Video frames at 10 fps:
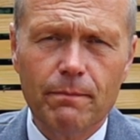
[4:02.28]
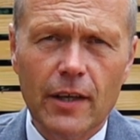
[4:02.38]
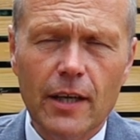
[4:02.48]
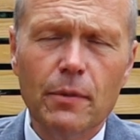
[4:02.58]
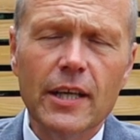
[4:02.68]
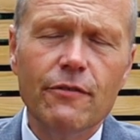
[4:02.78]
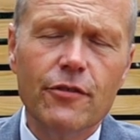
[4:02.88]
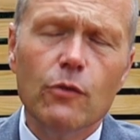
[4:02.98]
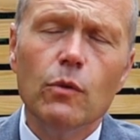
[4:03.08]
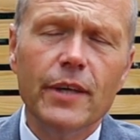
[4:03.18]
and I believe
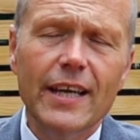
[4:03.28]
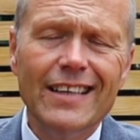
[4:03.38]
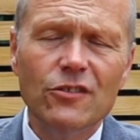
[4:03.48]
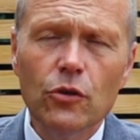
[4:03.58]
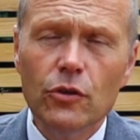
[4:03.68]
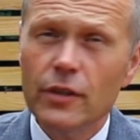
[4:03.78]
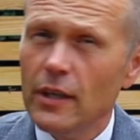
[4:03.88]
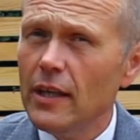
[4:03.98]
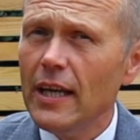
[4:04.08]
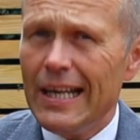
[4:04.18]
she will be interred
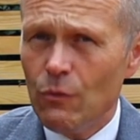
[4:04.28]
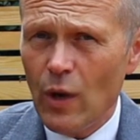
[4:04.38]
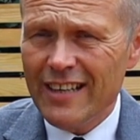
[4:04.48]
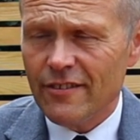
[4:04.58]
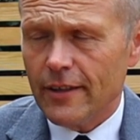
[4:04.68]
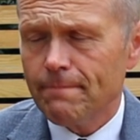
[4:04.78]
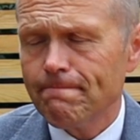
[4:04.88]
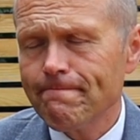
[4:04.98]
in Windsor.